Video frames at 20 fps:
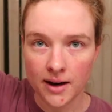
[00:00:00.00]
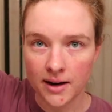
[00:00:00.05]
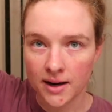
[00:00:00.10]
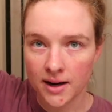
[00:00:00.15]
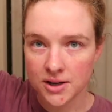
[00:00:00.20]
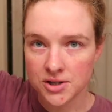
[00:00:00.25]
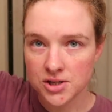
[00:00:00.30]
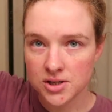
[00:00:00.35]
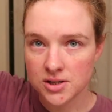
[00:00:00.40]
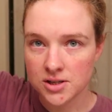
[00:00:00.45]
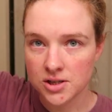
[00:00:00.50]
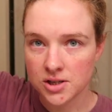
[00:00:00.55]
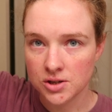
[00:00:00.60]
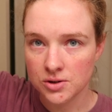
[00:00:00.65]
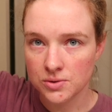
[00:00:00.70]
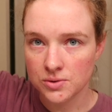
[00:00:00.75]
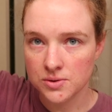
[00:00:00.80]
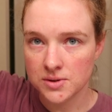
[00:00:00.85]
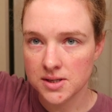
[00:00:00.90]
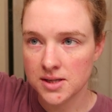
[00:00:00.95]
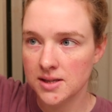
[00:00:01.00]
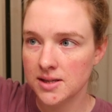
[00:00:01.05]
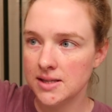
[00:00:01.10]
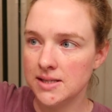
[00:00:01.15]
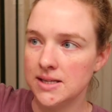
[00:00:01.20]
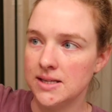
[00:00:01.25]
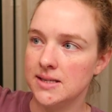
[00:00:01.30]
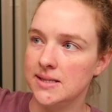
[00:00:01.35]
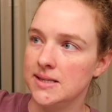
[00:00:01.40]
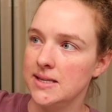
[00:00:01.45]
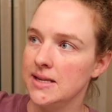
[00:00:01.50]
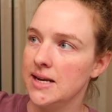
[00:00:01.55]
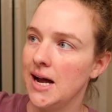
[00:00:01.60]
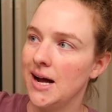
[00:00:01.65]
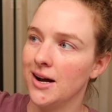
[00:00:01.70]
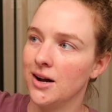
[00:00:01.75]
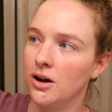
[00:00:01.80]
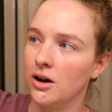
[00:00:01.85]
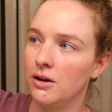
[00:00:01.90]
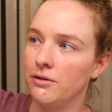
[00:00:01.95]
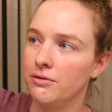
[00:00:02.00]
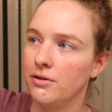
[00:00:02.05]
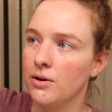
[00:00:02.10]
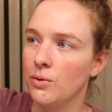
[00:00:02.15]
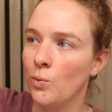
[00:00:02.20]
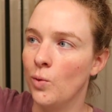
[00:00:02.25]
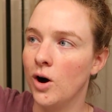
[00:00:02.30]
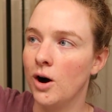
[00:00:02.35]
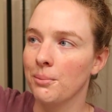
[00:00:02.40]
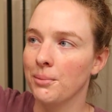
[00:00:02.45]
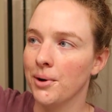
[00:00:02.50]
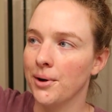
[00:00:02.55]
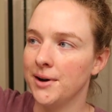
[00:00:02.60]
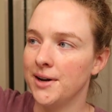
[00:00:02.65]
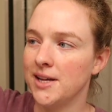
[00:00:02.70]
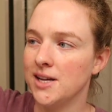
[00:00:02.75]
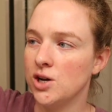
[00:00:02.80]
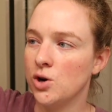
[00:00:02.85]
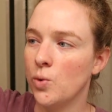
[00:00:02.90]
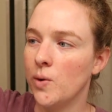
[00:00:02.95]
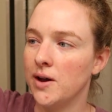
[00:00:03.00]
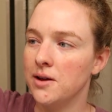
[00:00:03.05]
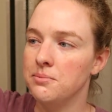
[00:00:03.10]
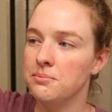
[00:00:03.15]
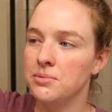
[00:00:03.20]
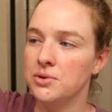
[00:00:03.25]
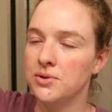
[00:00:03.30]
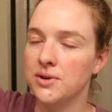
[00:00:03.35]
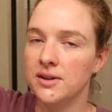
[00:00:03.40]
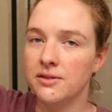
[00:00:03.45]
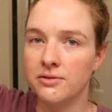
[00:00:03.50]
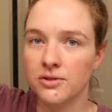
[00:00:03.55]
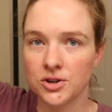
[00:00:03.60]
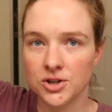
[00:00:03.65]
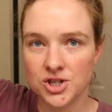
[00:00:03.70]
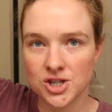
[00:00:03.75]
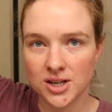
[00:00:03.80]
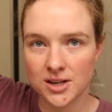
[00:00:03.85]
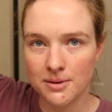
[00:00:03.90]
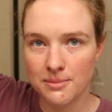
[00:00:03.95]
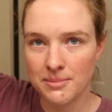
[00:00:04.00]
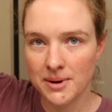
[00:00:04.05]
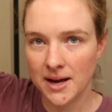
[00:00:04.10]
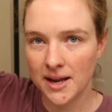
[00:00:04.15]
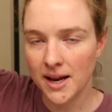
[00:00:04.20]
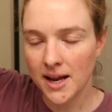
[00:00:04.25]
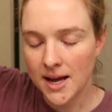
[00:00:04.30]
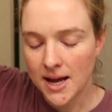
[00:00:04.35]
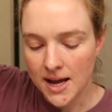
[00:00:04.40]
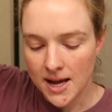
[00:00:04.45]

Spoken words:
and I just use, this is the knockoff Walmart Equate Beauty version, but